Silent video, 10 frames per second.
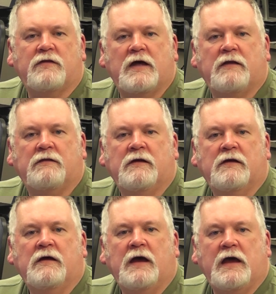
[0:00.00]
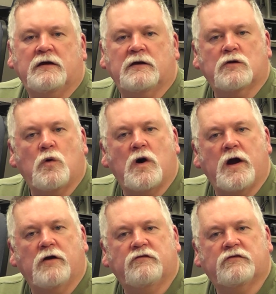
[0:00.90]
than an
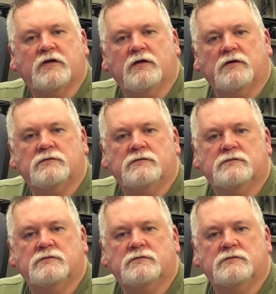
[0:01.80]
acquired skill.